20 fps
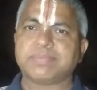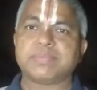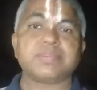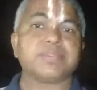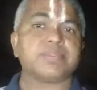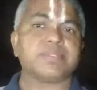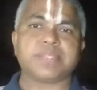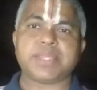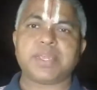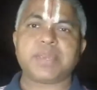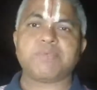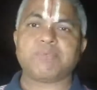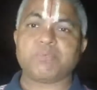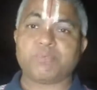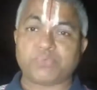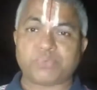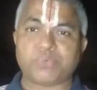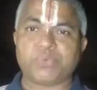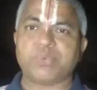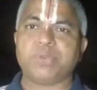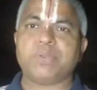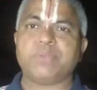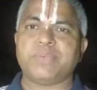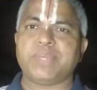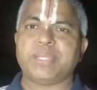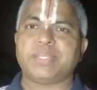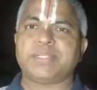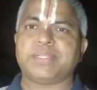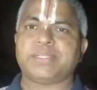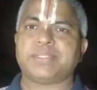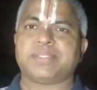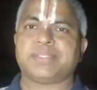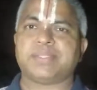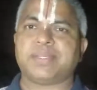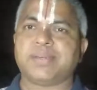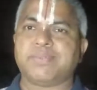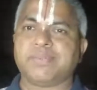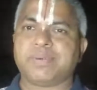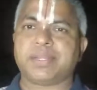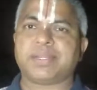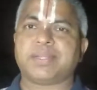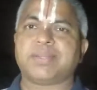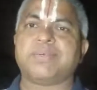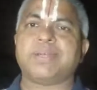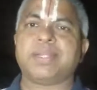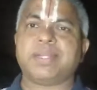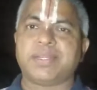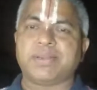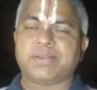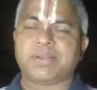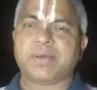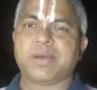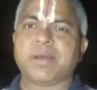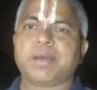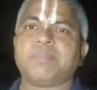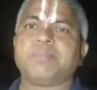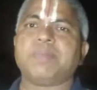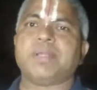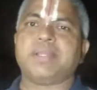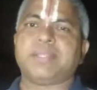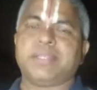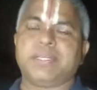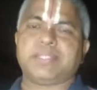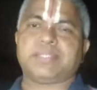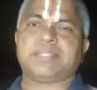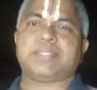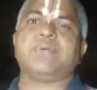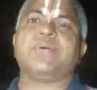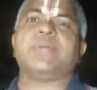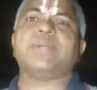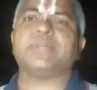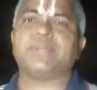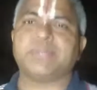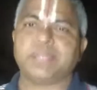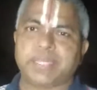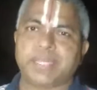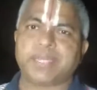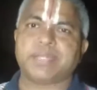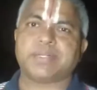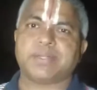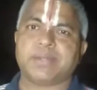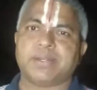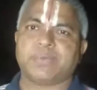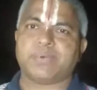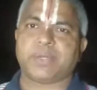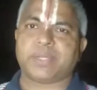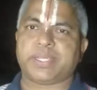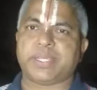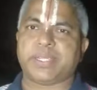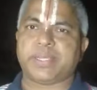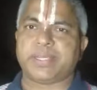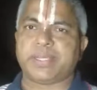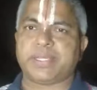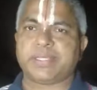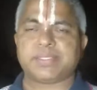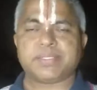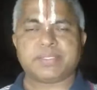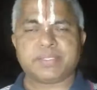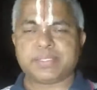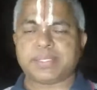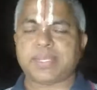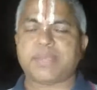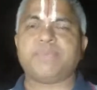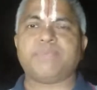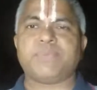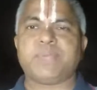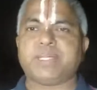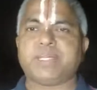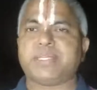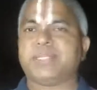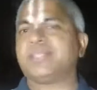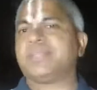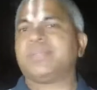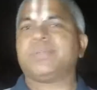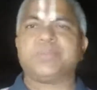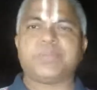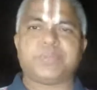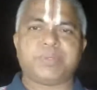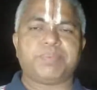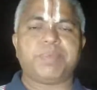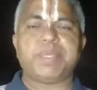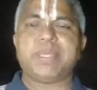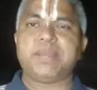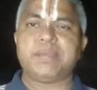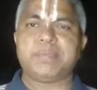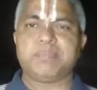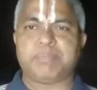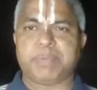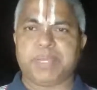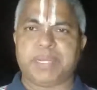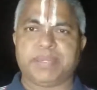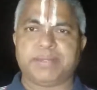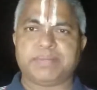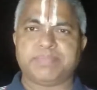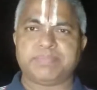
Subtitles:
Same, full wages. Whatever normal he is going to get on working days, same wages to be paid.